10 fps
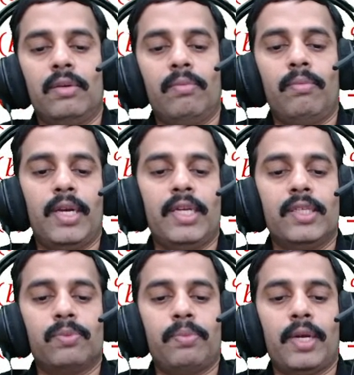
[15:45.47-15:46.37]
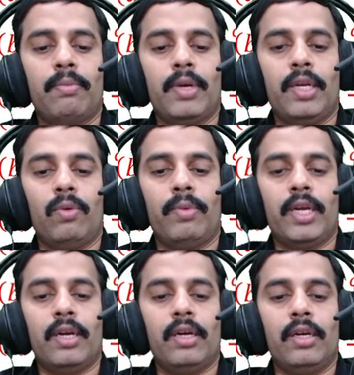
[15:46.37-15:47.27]
minus pi by
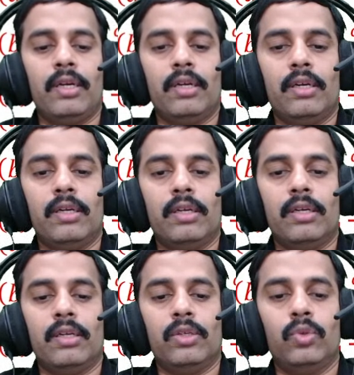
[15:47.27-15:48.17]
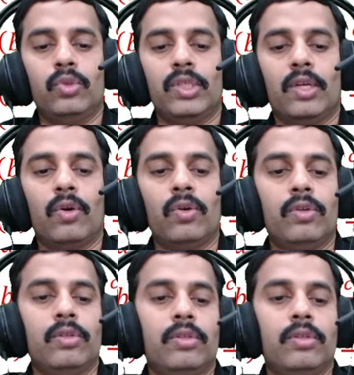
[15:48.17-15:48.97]
omega to 0